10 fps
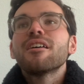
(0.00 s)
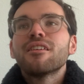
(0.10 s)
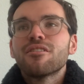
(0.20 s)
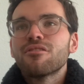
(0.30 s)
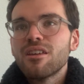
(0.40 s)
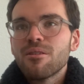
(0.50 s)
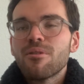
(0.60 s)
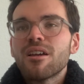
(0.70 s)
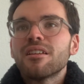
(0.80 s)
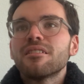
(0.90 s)
The other thing
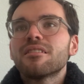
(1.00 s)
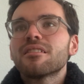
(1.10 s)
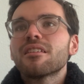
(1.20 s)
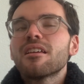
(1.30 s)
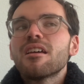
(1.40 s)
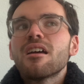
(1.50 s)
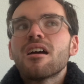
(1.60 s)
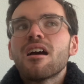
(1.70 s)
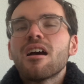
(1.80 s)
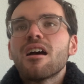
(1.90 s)
was
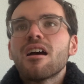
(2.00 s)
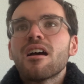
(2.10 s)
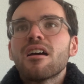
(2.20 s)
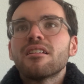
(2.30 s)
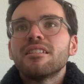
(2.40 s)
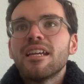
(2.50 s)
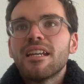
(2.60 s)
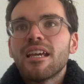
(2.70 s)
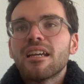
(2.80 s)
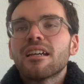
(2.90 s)

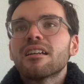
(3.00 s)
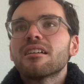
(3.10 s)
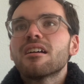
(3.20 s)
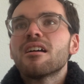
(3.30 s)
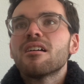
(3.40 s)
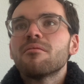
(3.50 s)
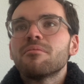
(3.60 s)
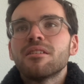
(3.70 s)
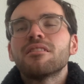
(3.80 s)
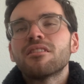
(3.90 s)
dating,
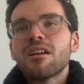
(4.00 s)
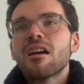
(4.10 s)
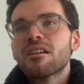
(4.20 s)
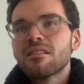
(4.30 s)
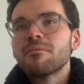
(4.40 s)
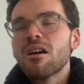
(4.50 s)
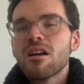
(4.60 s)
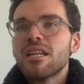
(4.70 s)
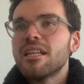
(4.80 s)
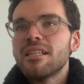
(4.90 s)
because I'm not
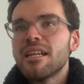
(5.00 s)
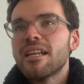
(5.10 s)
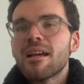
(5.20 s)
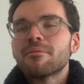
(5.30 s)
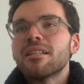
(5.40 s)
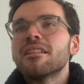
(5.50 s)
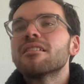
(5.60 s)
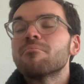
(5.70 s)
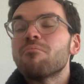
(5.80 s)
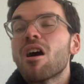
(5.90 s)
on any dating apps, and it
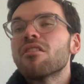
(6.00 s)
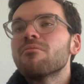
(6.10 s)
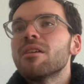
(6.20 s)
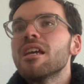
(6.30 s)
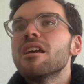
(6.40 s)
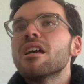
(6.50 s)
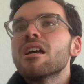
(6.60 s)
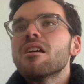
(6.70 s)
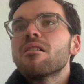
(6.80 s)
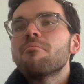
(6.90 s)
doesn't bother me,
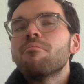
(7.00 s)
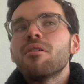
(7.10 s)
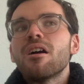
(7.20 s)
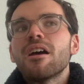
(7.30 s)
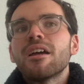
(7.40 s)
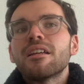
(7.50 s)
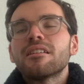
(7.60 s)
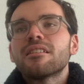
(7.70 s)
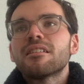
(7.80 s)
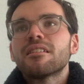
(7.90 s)
but